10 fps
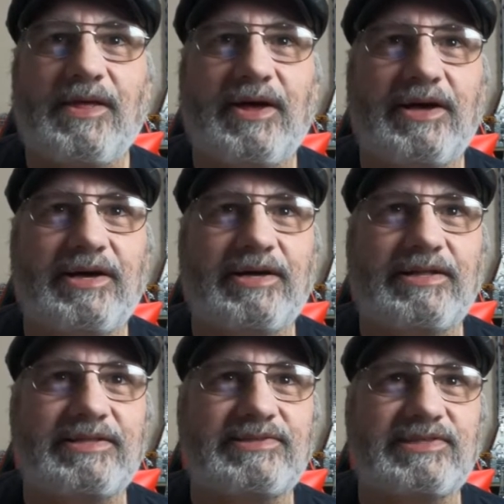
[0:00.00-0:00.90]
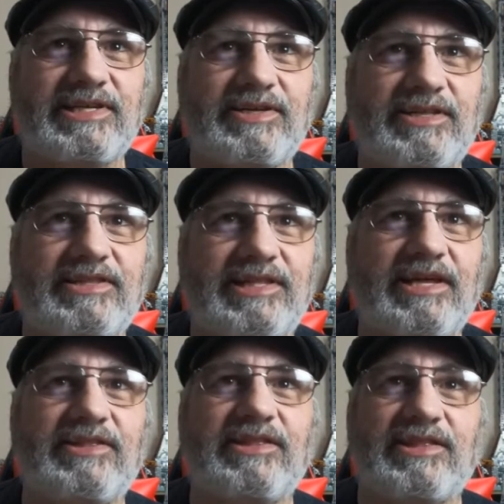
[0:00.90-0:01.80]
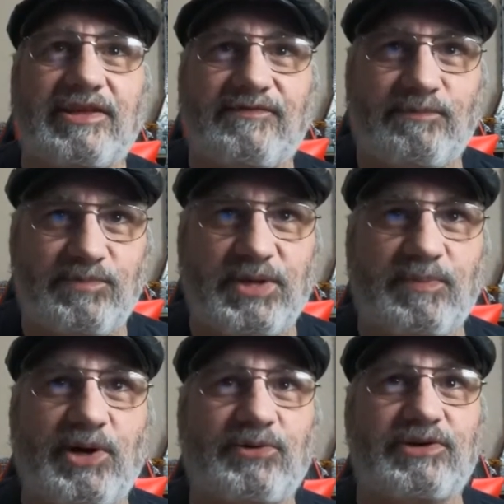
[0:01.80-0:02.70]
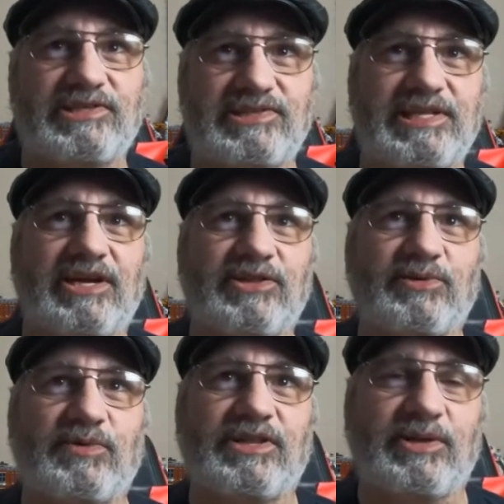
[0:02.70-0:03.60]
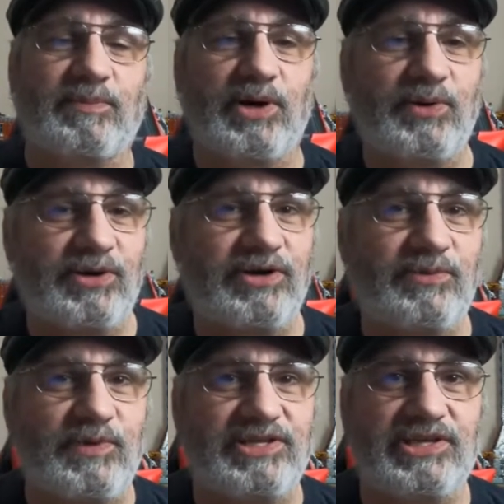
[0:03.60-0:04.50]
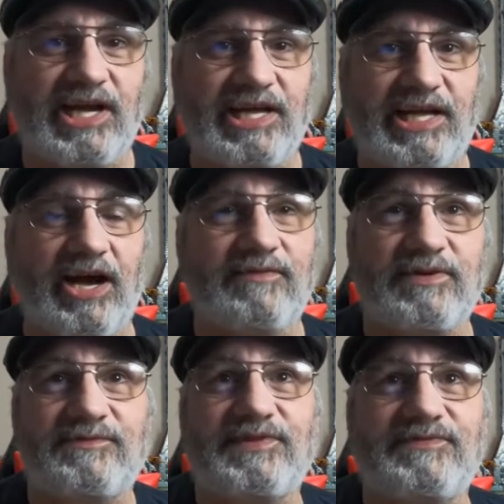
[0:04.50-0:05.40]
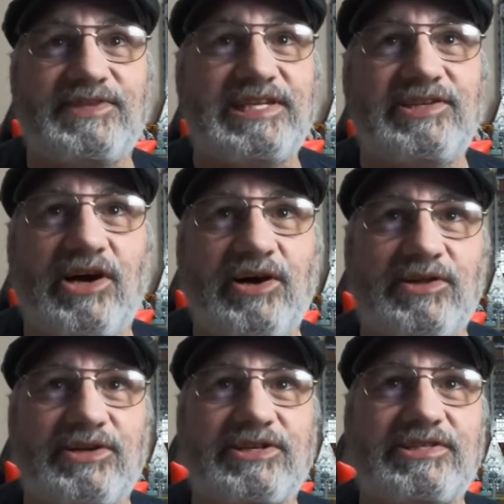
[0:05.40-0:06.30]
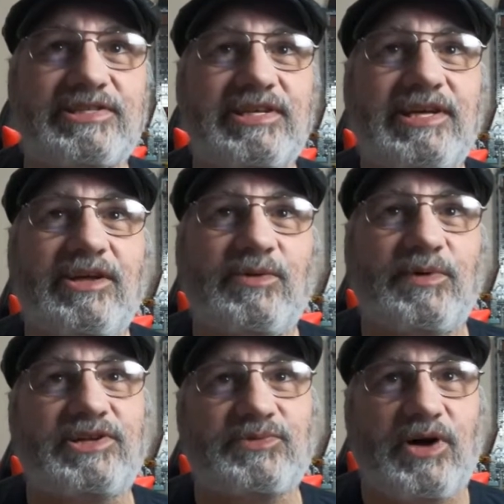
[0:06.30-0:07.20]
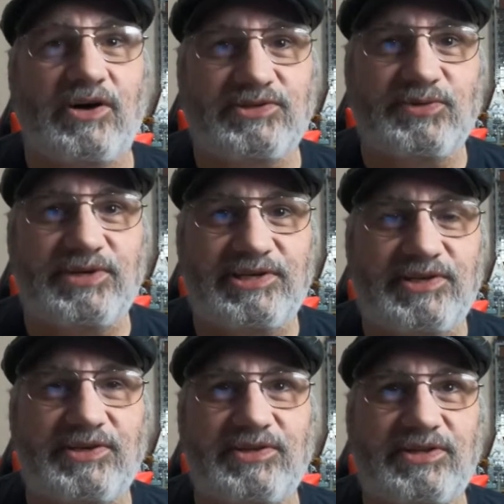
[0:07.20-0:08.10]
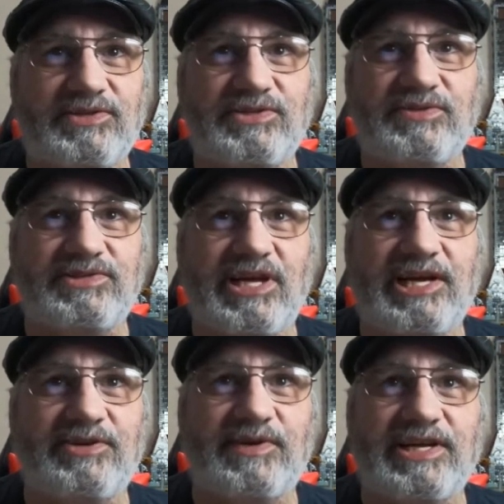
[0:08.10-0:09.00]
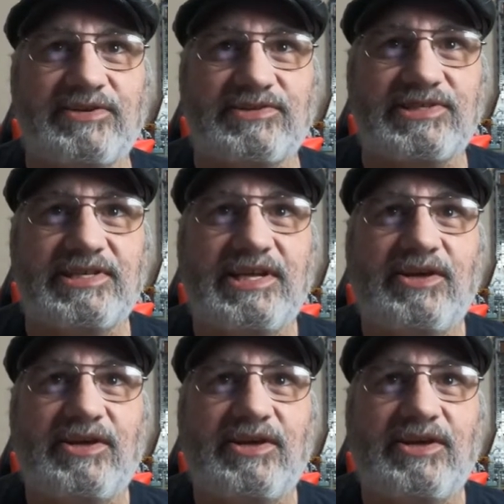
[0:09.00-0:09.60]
Let's see. Then the motor is the other one. The motor, which I got for $15, which also included those two side rails,